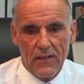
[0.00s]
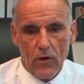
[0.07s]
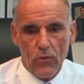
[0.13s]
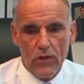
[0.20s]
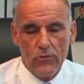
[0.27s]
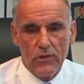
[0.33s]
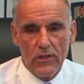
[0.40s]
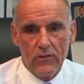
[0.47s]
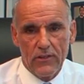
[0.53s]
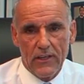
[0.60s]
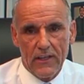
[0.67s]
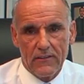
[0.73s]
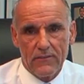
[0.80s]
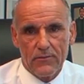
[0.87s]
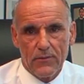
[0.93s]
Now, when we
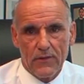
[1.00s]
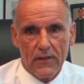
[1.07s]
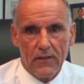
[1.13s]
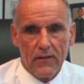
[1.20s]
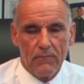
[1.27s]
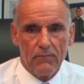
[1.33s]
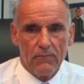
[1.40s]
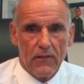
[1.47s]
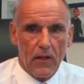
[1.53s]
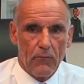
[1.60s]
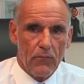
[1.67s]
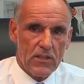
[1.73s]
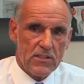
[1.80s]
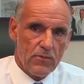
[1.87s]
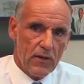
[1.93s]
look at
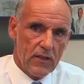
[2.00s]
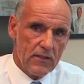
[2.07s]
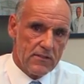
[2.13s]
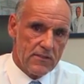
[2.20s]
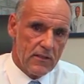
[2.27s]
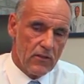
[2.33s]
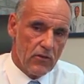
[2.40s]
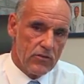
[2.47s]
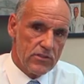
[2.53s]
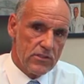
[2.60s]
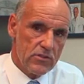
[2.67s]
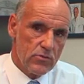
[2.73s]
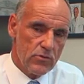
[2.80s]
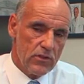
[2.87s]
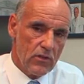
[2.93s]
lumbar spinal
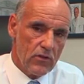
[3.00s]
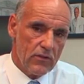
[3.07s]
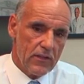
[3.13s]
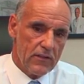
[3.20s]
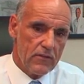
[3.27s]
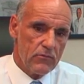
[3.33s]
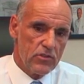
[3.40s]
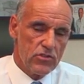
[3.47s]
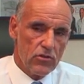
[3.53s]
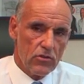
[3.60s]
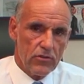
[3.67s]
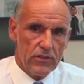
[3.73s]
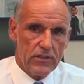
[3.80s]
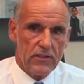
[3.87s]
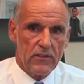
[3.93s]
stenosis, we know that the
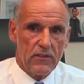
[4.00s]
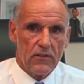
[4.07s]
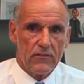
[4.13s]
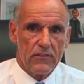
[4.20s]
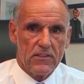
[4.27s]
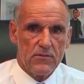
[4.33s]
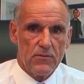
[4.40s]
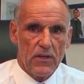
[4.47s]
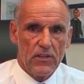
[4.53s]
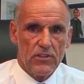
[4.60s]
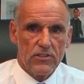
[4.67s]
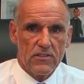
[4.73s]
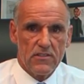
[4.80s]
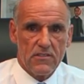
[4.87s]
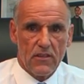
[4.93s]
majority of these
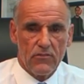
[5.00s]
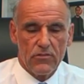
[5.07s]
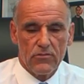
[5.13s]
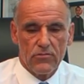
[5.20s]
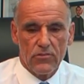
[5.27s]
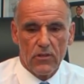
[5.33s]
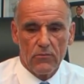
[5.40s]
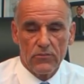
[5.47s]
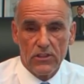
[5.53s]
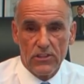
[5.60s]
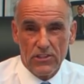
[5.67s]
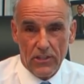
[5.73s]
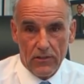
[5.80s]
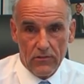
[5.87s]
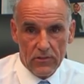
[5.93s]
patients suffer from
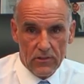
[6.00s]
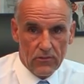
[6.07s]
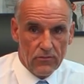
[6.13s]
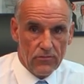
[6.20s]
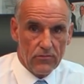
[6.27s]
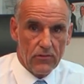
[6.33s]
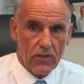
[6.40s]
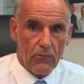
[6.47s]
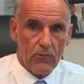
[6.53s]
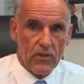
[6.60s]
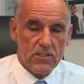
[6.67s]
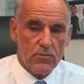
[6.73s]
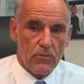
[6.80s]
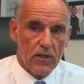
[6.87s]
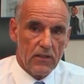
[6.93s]
degenerative
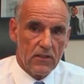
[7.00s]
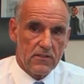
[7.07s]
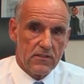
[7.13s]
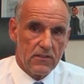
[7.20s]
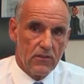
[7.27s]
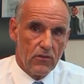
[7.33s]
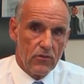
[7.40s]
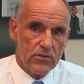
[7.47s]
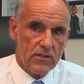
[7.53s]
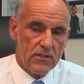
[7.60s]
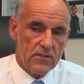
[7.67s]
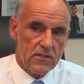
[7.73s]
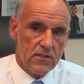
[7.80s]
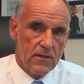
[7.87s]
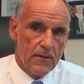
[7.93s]
lumbar spinal
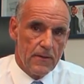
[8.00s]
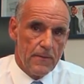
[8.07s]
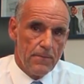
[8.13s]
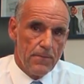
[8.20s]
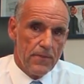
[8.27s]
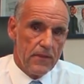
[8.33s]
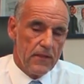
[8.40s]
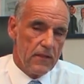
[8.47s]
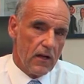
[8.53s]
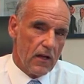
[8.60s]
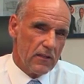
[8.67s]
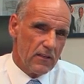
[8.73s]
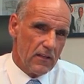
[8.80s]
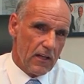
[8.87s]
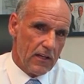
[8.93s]
stenosis. The
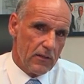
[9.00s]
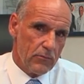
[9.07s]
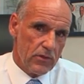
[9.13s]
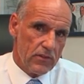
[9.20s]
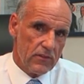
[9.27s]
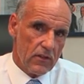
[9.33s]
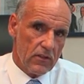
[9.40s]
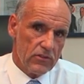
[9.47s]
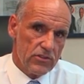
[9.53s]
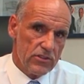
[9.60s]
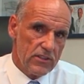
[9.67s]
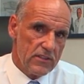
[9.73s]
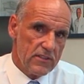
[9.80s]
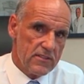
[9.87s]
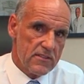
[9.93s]
underlying
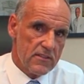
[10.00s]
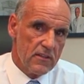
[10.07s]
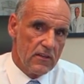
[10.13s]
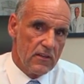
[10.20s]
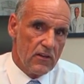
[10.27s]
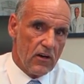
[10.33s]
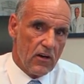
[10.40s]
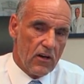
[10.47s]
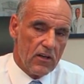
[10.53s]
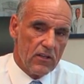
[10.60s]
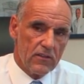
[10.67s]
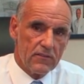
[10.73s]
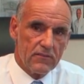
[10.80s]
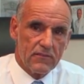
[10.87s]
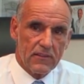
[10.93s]
pathologies
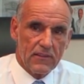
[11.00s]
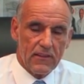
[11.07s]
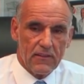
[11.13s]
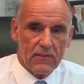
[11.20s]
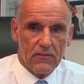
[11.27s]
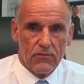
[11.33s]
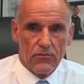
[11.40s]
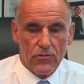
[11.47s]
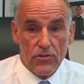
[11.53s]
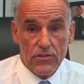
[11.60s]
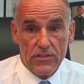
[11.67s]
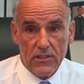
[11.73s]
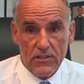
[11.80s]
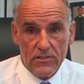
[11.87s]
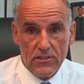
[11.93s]
are
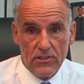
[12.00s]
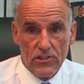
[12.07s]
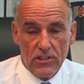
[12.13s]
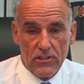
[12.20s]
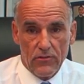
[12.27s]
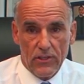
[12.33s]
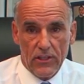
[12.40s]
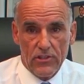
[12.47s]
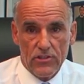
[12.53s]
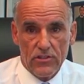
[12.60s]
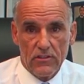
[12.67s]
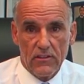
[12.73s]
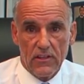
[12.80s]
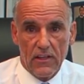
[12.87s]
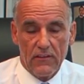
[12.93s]
first disc
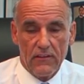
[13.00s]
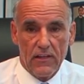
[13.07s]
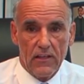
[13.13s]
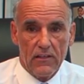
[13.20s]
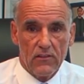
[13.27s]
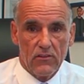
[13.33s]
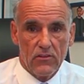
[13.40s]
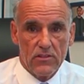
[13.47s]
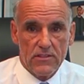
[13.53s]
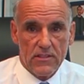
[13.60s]
degeneration and then